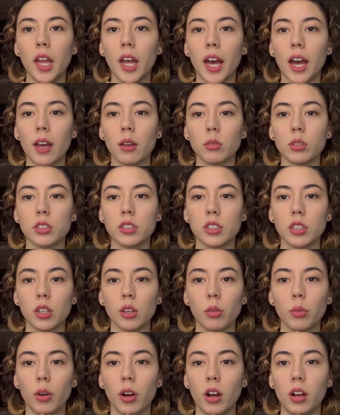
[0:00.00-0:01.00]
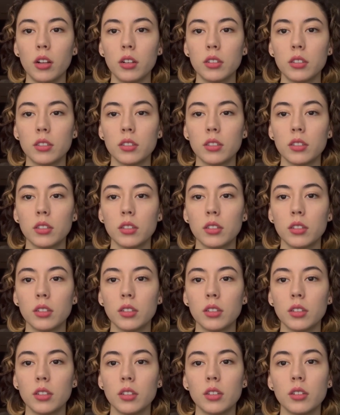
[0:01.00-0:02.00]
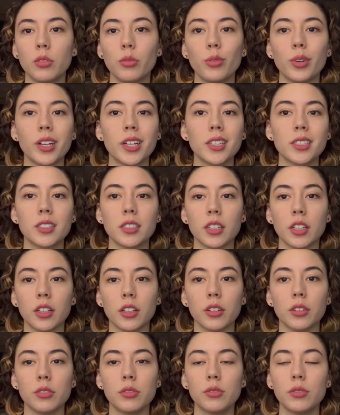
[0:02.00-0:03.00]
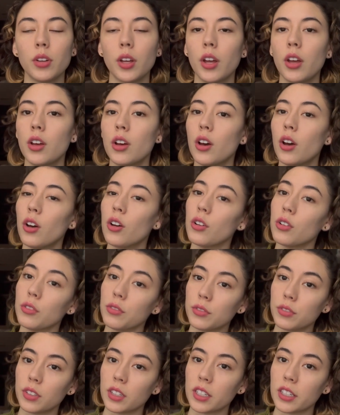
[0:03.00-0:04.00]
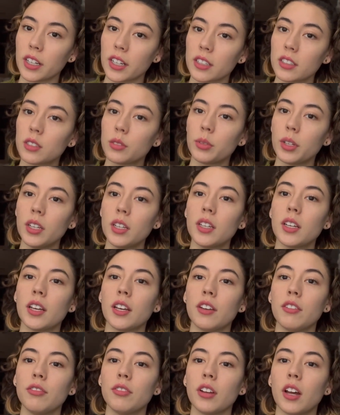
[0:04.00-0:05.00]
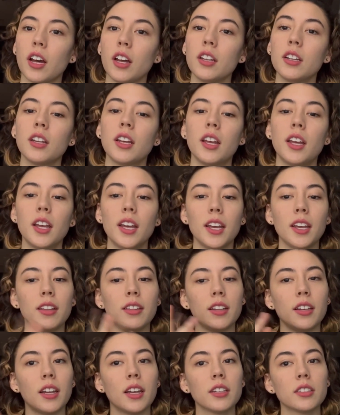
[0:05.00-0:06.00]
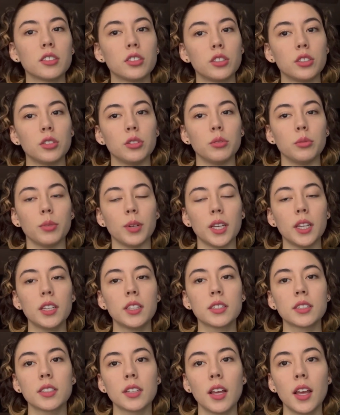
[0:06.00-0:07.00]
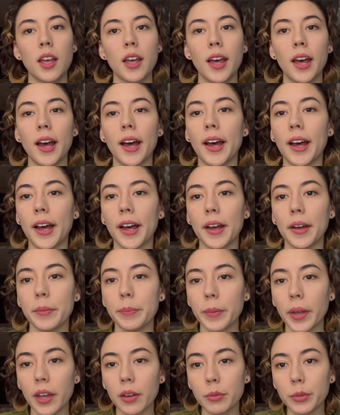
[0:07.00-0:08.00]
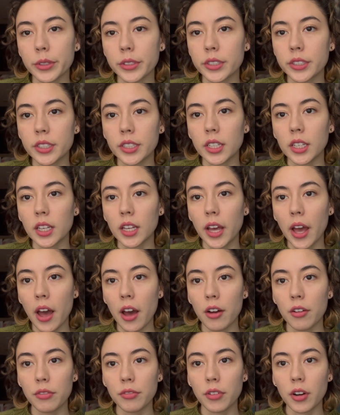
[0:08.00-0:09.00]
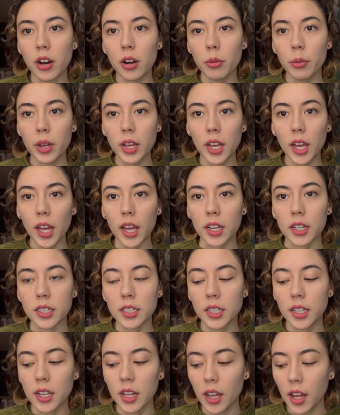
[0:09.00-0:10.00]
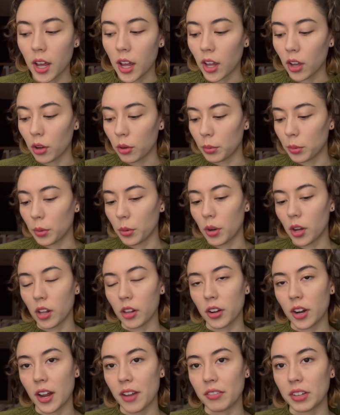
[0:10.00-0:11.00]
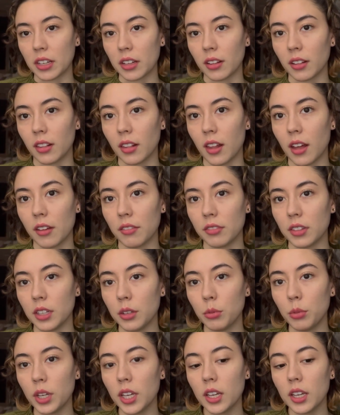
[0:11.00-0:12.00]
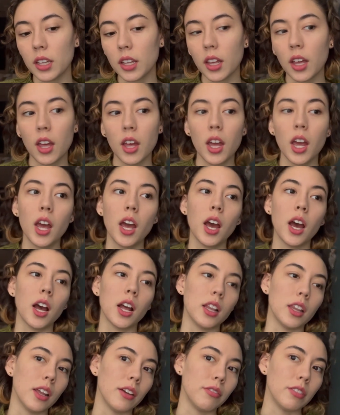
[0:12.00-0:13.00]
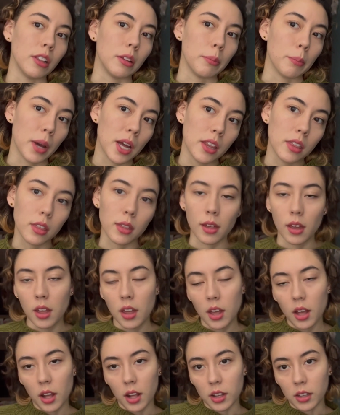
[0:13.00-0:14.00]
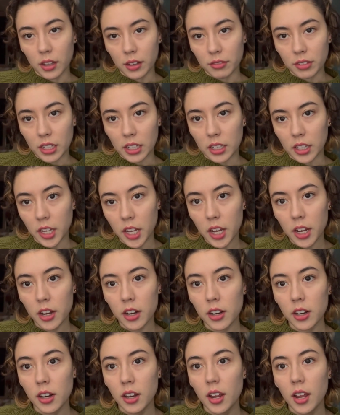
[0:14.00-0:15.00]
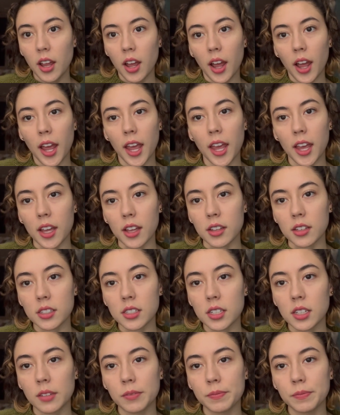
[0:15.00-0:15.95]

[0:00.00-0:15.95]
I will see you all when I see you, hopefully next week, if not in the next 2 weeks, and we'll see how far we get. I hope you all are having a lovely week, a lovely month, a lovely year, and